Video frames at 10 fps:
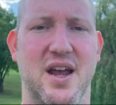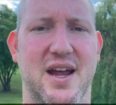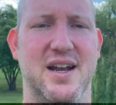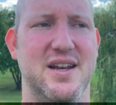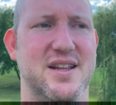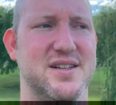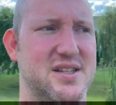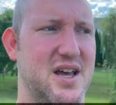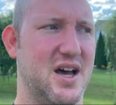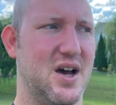And it
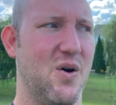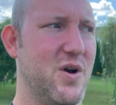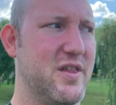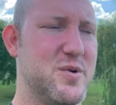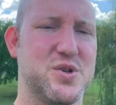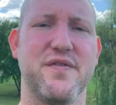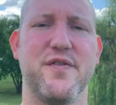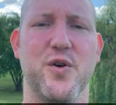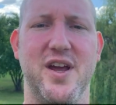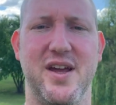is uh, one of the most
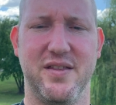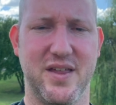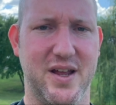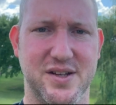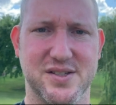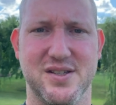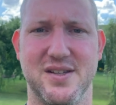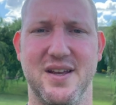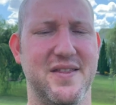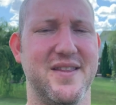freeing
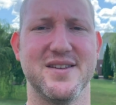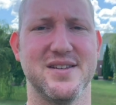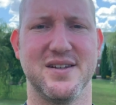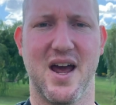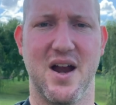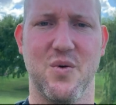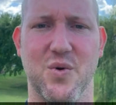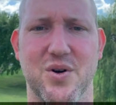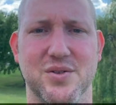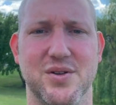things in this entire
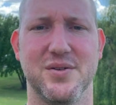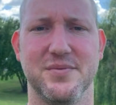world.